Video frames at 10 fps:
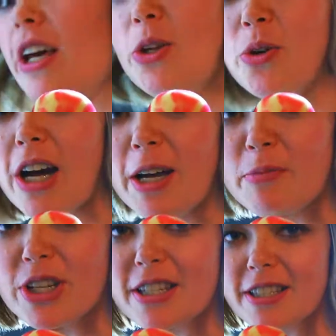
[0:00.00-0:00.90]
look, I'm
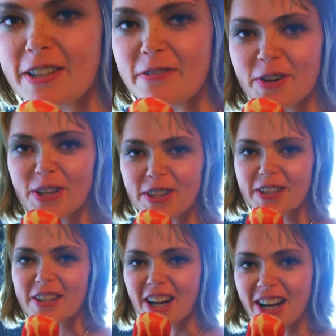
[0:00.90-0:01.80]
just afraid.
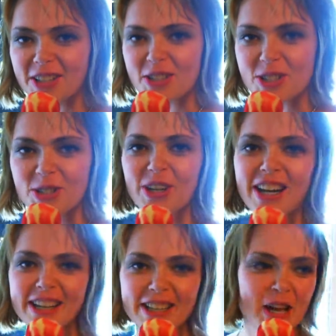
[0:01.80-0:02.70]
The height is so
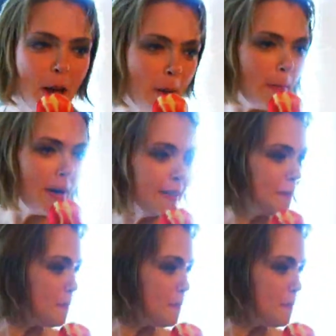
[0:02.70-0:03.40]
high, but